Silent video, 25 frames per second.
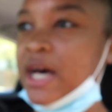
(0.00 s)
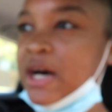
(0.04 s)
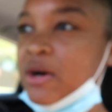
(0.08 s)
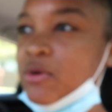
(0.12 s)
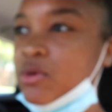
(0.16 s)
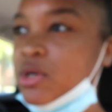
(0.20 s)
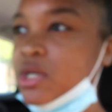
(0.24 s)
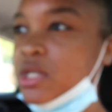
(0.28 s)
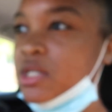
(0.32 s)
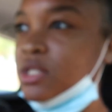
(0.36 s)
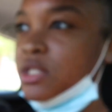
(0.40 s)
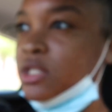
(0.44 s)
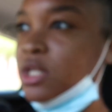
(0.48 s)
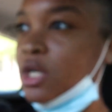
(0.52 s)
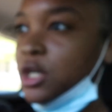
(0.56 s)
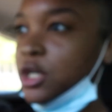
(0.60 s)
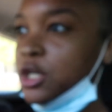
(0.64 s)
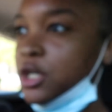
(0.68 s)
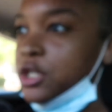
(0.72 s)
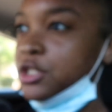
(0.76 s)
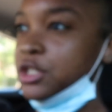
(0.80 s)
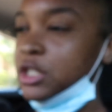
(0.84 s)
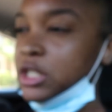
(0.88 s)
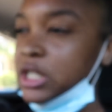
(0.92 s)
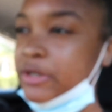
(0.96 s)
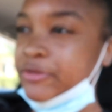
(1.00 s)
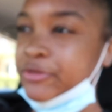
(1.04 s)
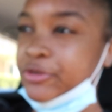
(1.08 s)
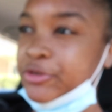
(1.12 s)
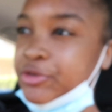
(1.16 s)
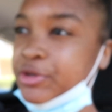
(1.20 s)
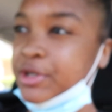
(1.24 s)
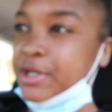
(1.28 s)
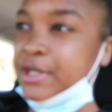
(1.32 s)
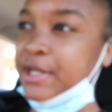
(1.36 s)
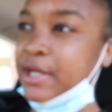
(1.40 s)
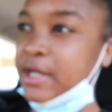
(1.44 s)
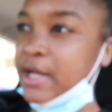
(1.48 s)
That was a good
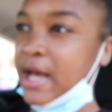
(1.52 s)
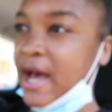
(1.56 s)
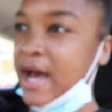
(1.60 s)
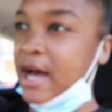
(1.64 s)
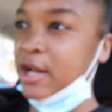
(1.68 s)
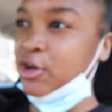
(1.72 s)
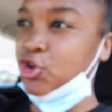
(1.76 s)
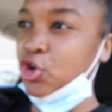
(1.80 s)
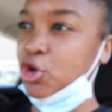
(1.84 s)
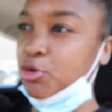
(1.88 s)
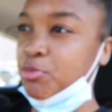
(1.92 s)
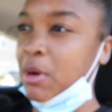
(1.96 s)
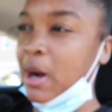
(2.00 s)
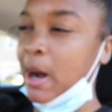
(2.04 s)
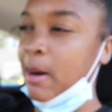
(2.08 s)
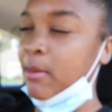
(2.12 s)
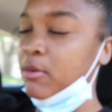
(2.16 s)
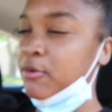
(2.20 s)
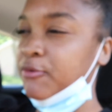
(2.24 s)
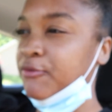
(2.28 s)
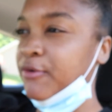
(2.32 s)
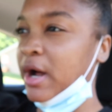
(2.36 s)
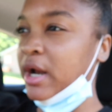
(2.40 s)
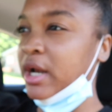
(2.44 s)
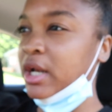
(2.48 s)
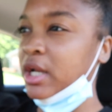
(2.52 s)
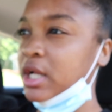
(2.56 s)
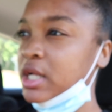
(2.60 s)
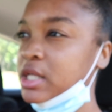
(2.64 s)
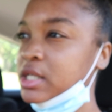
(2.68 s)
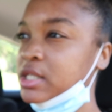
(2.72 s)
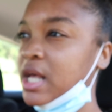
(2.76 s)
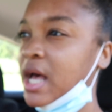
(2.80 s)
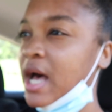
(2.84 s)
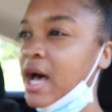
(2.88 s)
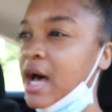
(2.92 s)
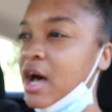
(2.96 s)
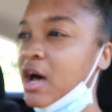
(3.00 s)
delivery. I had no problem finding
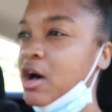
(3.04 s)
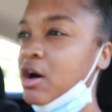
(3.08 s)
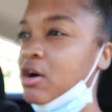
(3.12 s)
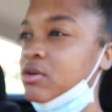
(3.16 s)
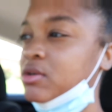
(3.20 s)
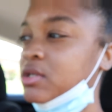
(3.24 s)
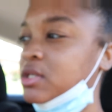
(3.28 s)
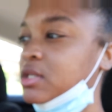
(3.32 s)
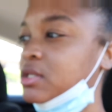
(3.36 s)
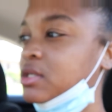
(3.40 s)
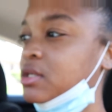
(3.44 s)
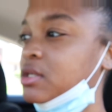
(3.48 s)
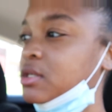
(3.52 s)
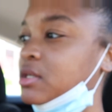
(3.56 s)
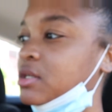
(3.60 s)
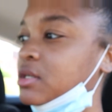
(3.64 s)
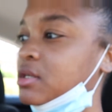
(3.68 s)
his house.